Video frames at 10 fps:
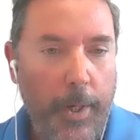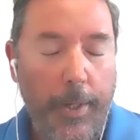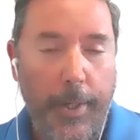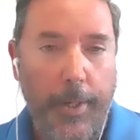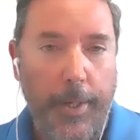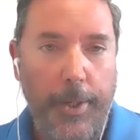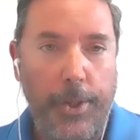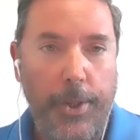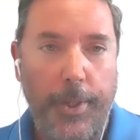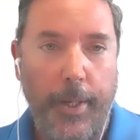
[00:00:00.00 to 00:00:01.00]
And then in
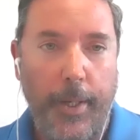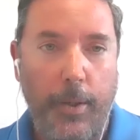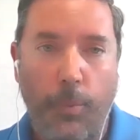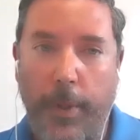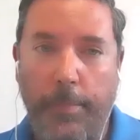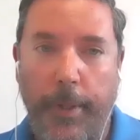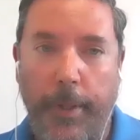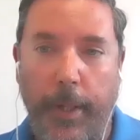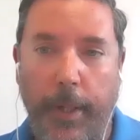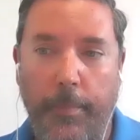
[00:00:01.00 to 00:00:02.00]
addition to that, we
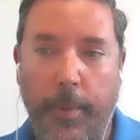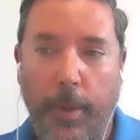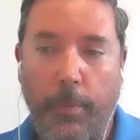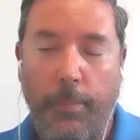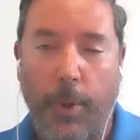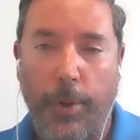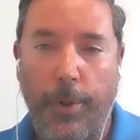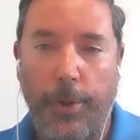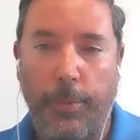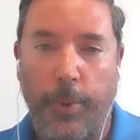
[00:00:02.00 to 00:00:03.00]
became
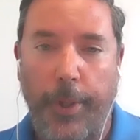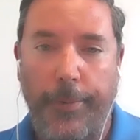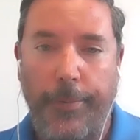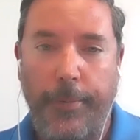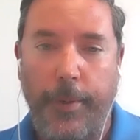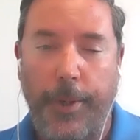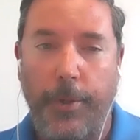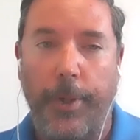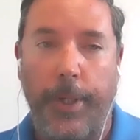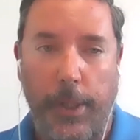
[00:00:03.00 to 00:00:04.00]
partners with
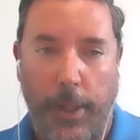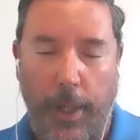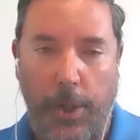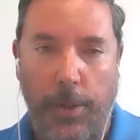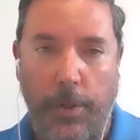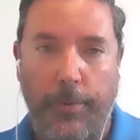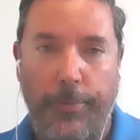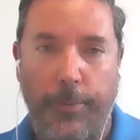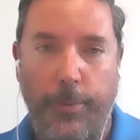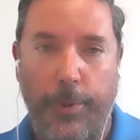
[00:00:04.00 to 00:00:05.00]
adult education
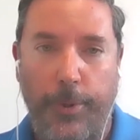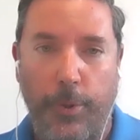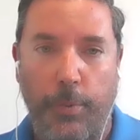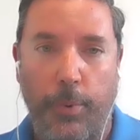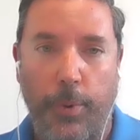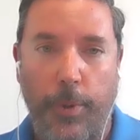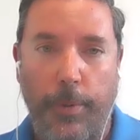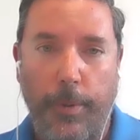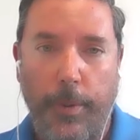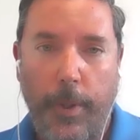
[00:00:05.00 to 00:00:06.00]
through the school
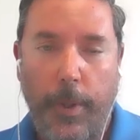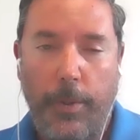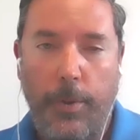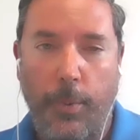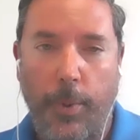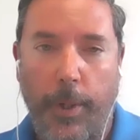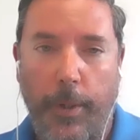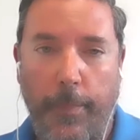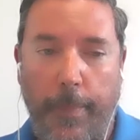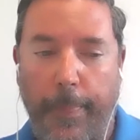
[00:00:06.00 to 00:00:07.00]
board to
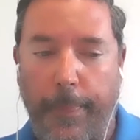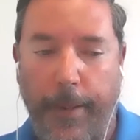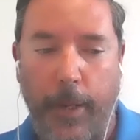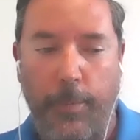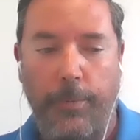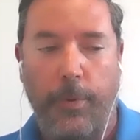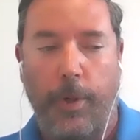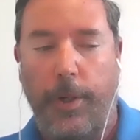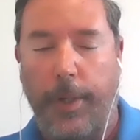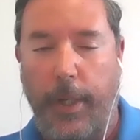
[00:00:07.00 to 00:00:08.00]
where they would
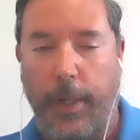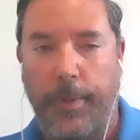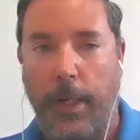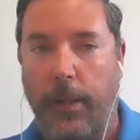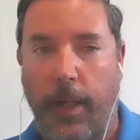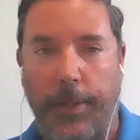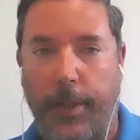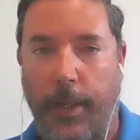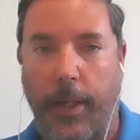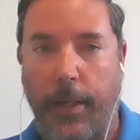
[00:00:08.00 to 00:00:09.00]
run an EMT
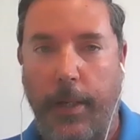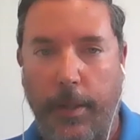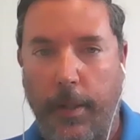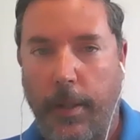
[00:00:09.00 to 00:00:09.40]
class at night.